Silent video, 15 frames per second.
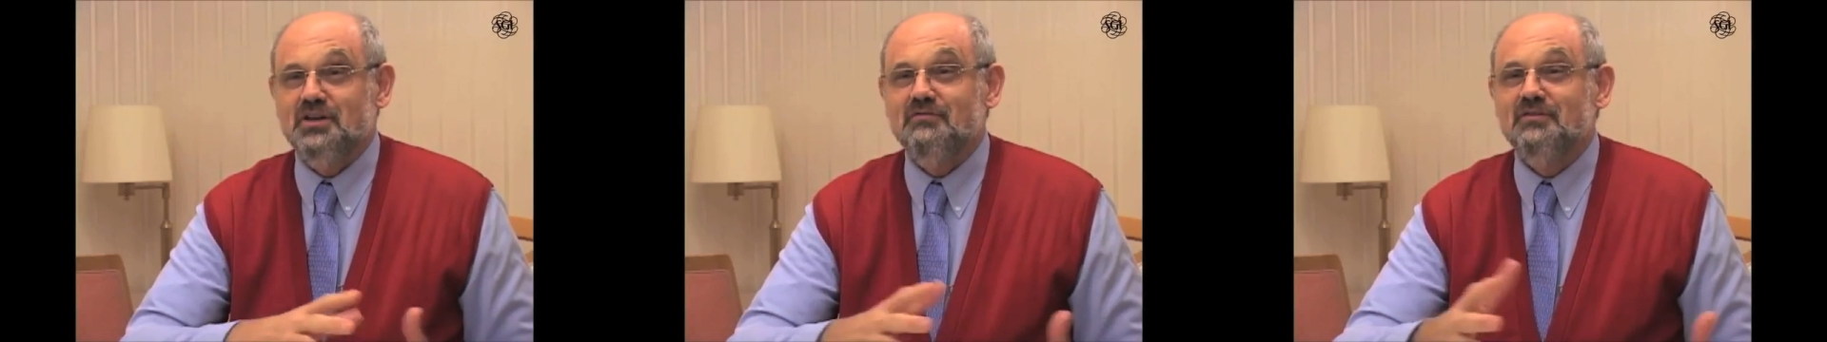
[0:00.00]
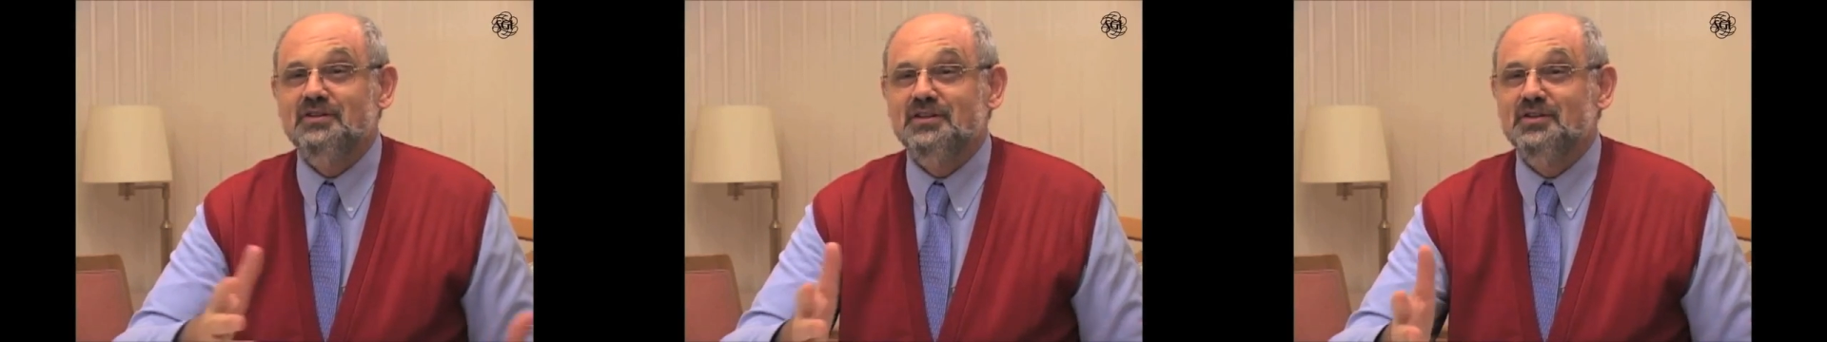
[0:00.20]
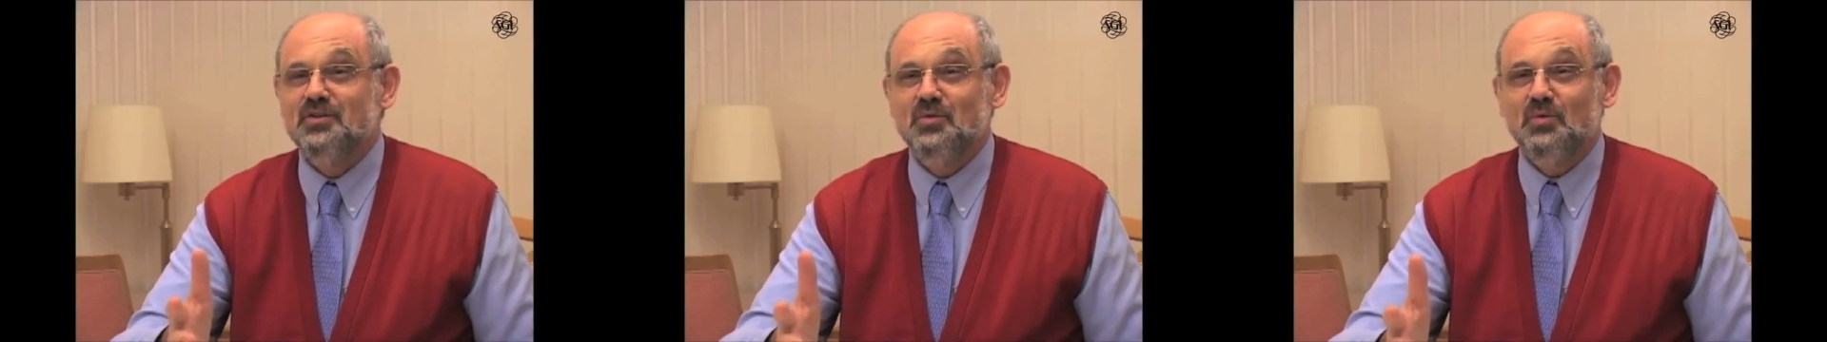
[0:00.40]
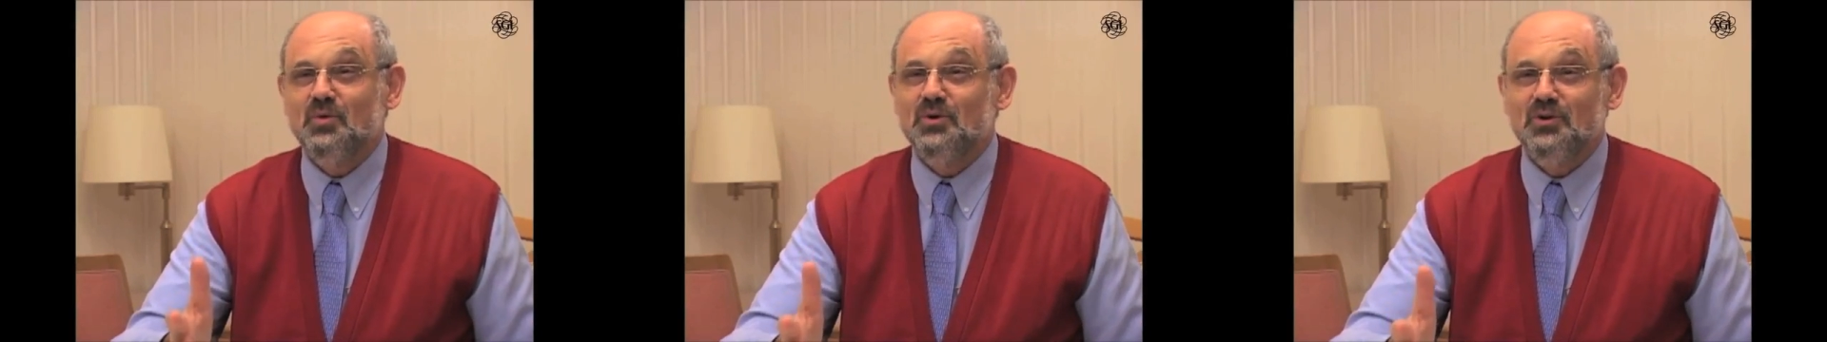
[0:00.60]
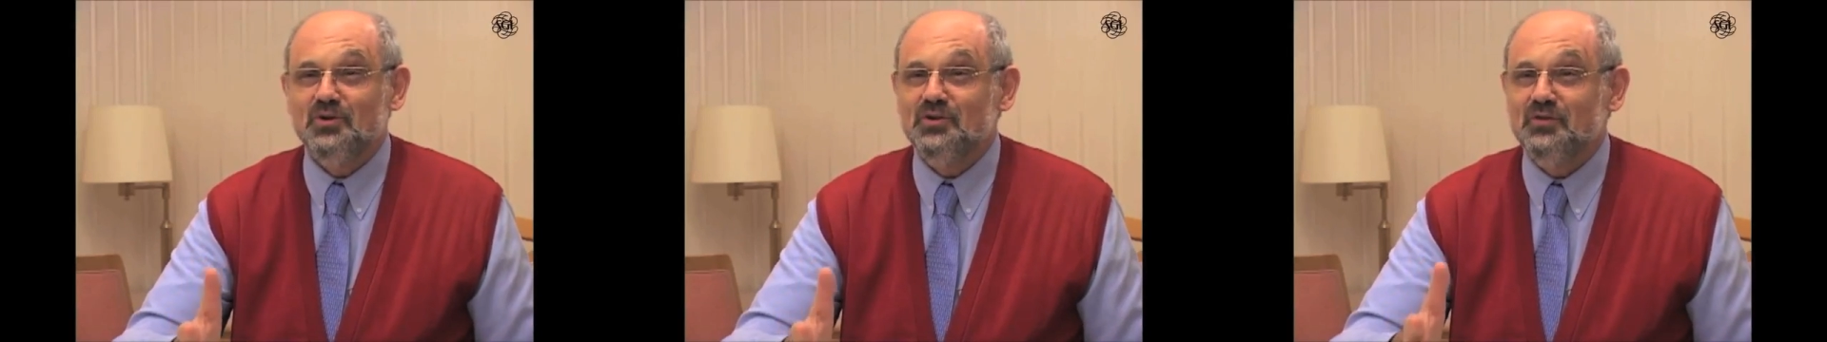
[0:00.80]
even in the
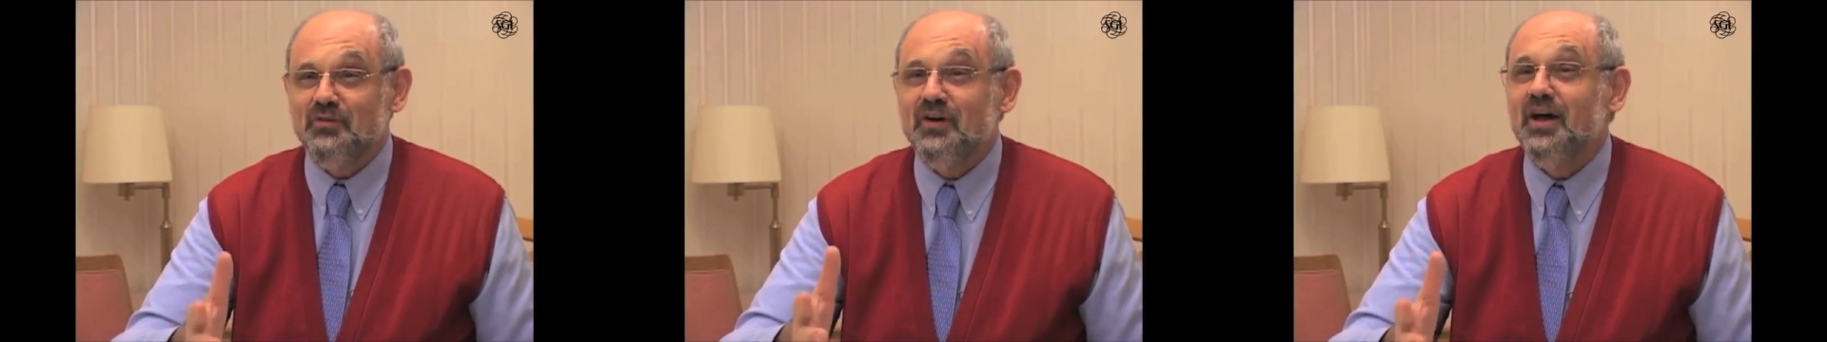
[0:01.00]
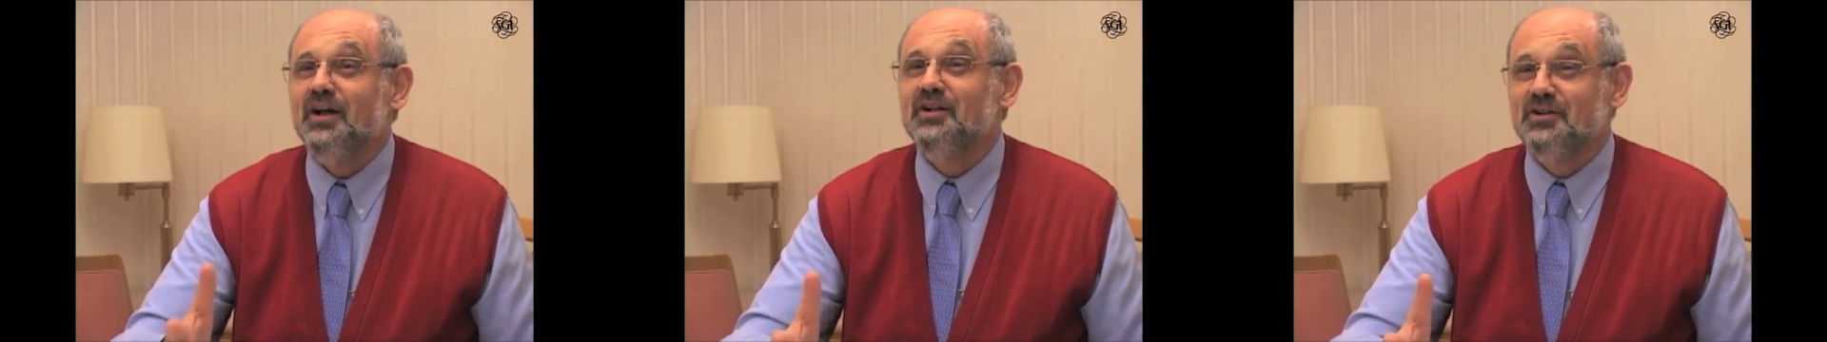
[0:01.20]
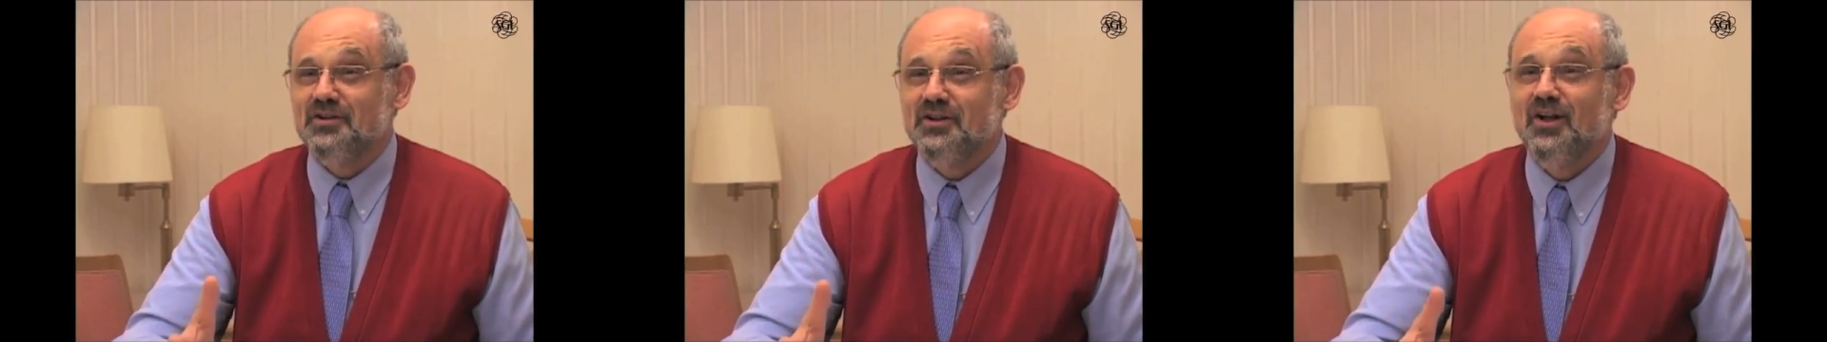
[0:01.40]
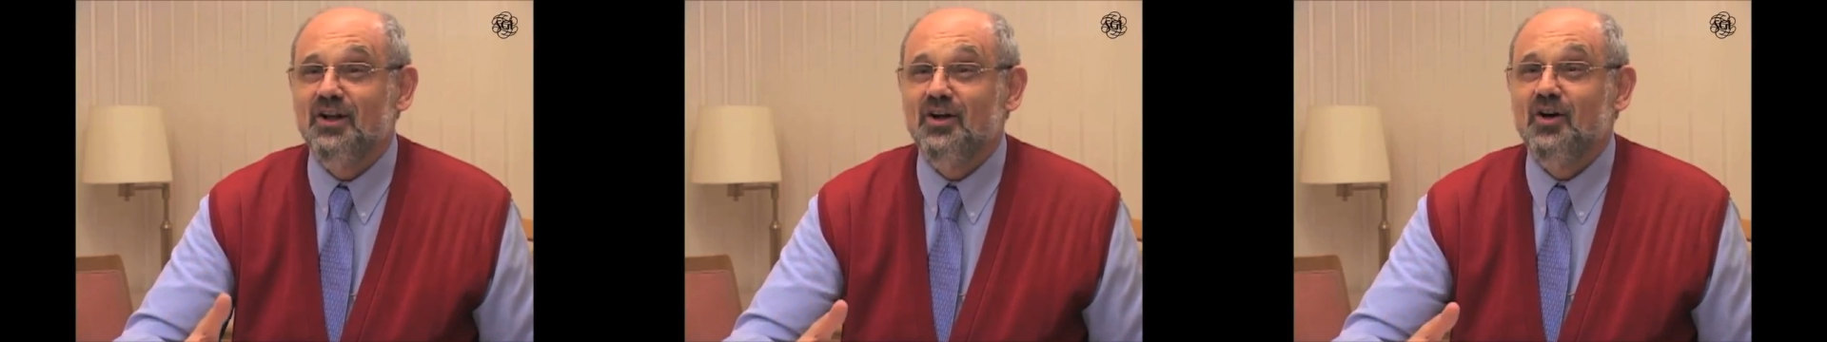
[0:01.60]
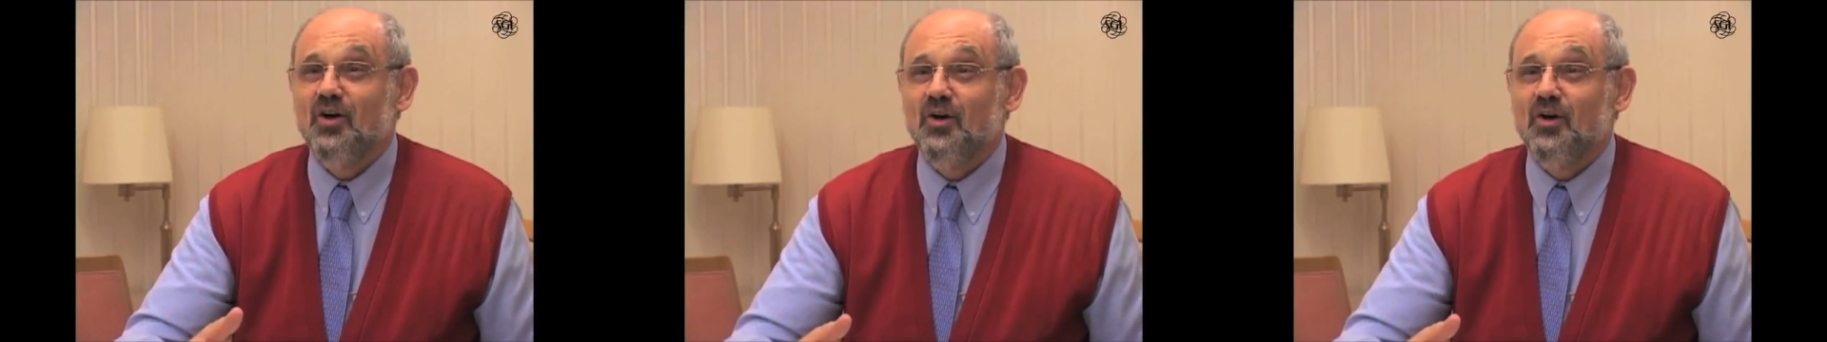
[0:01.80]
world of hell,